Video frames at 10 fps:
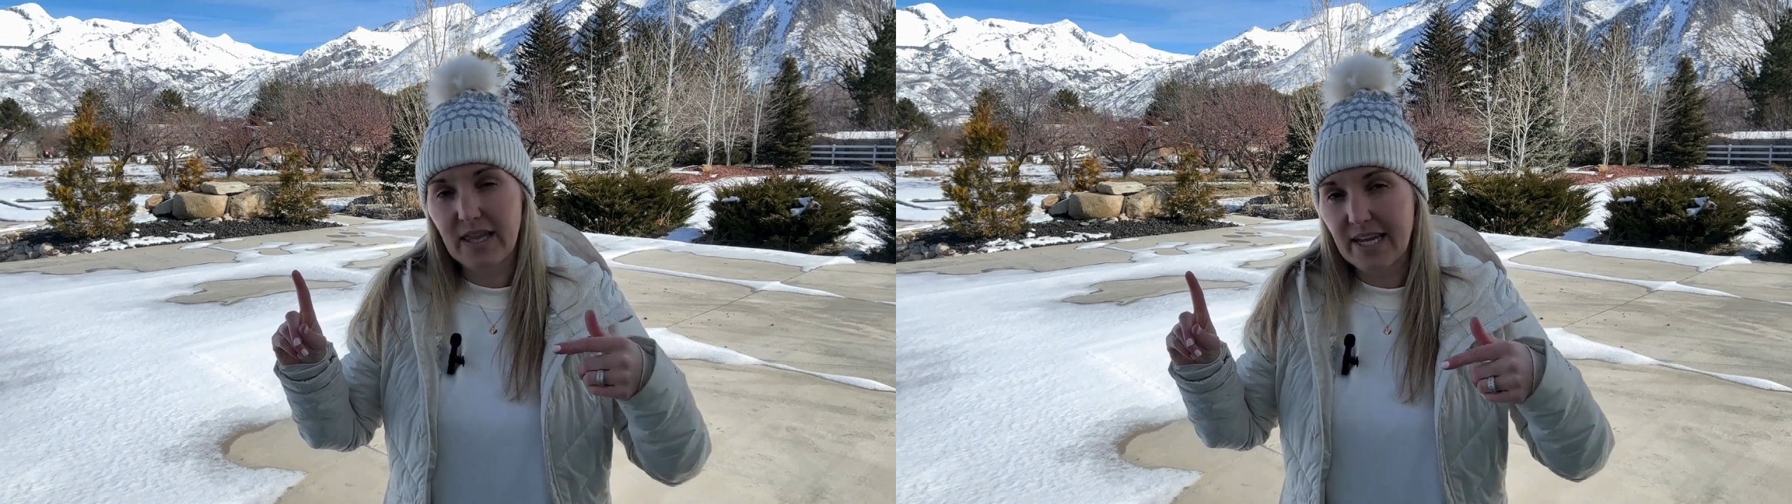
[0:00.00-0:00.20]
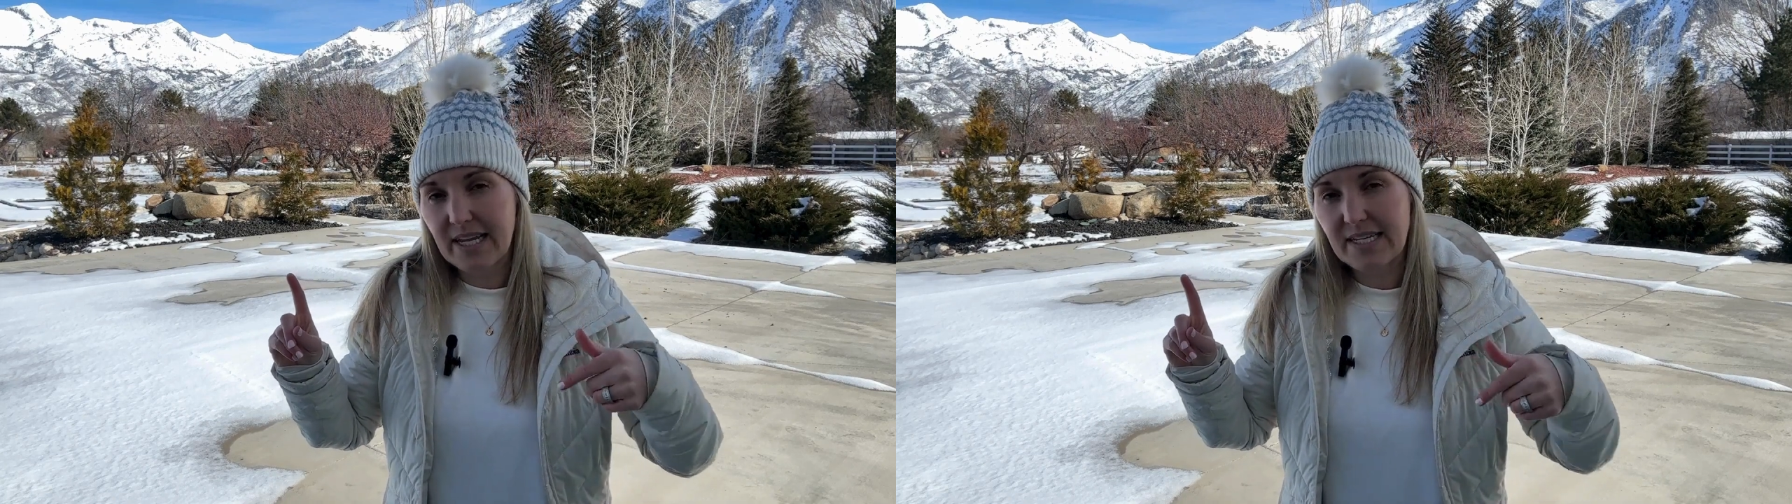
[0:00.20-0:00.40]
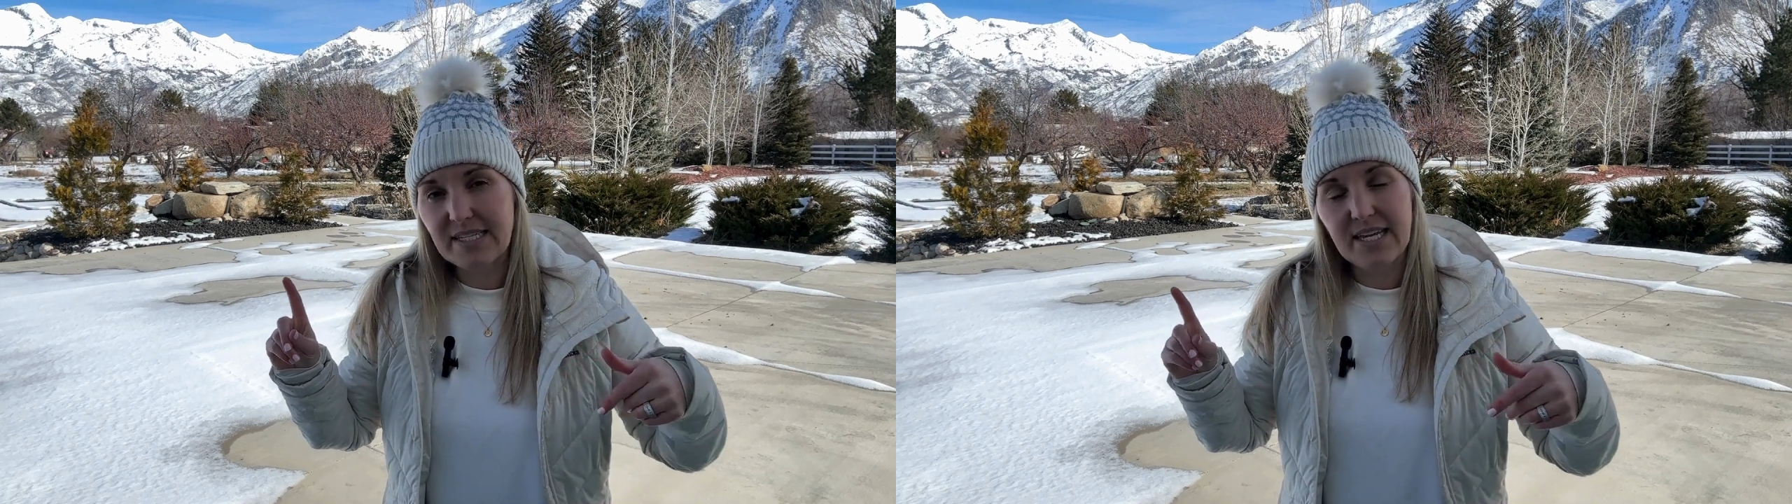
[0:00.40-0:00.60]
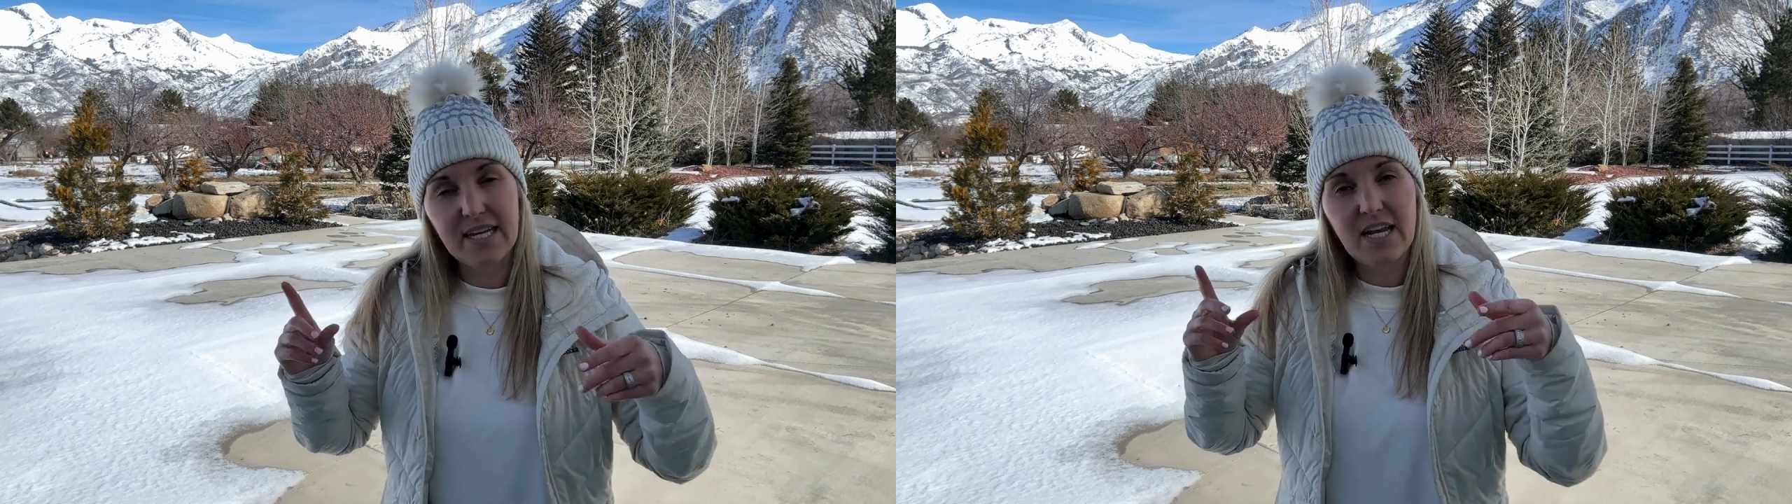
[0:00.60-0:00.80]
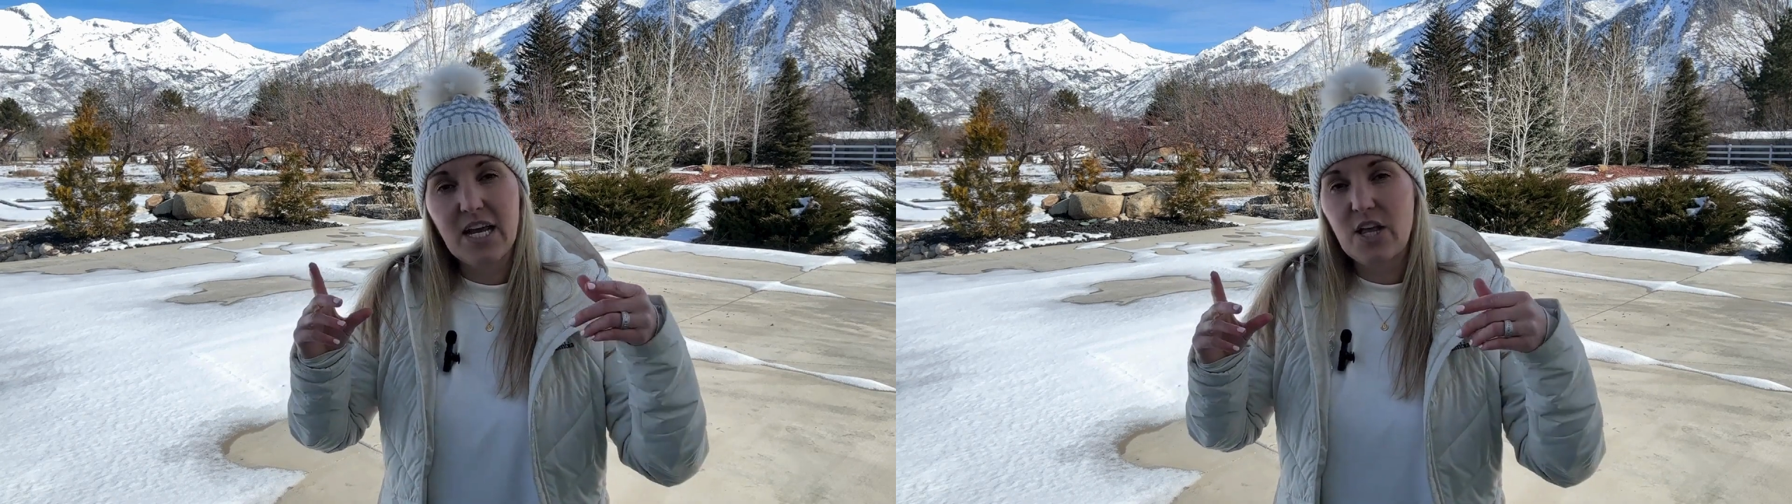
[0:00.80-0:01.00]
Like I
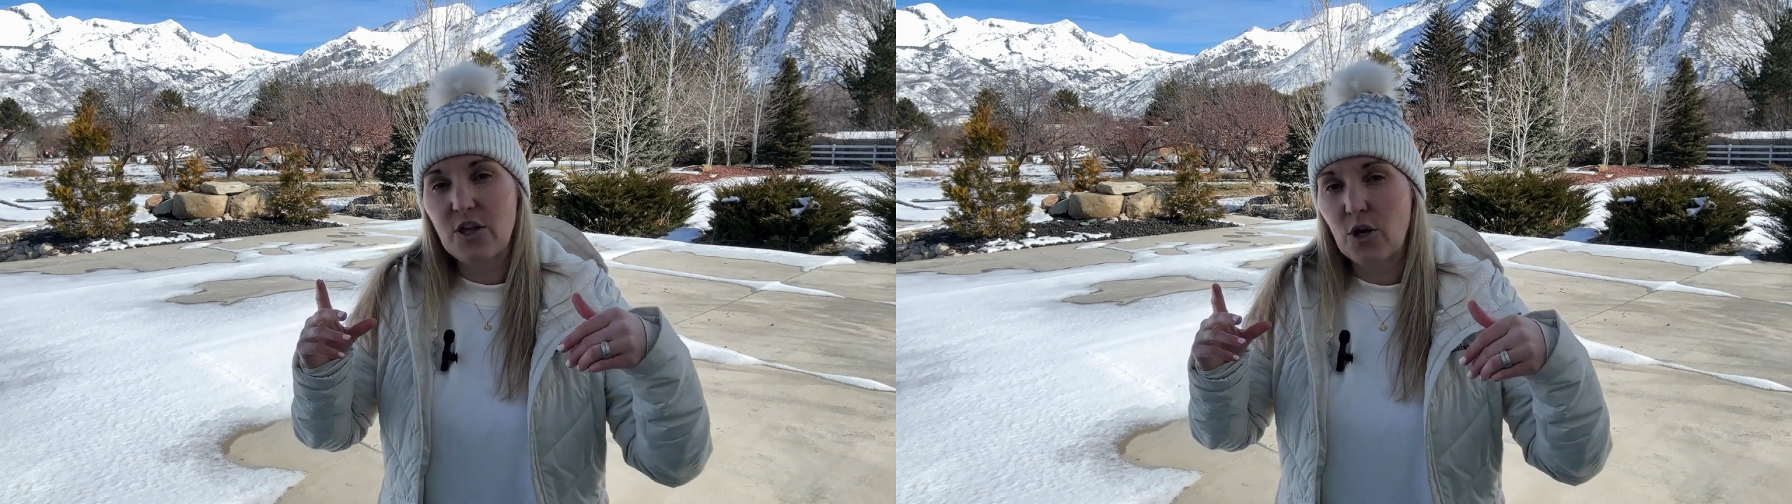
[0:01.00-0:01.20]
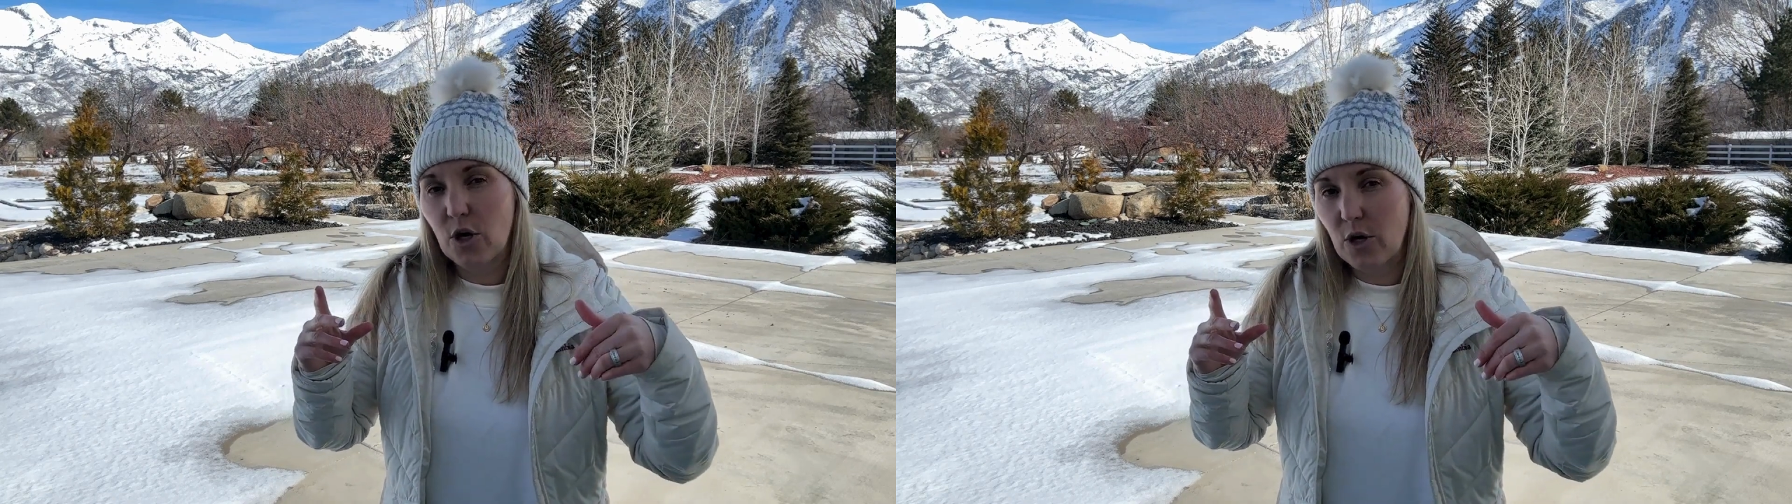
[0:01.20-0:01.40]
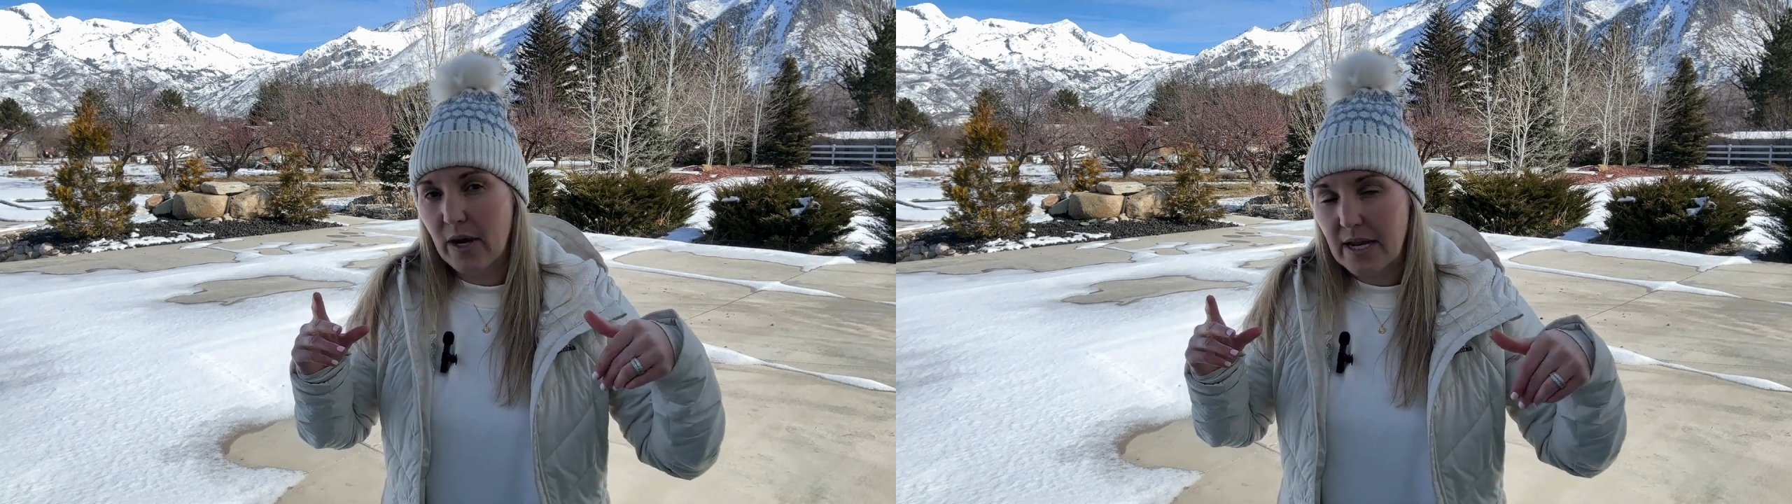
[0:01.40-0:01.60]
said, there are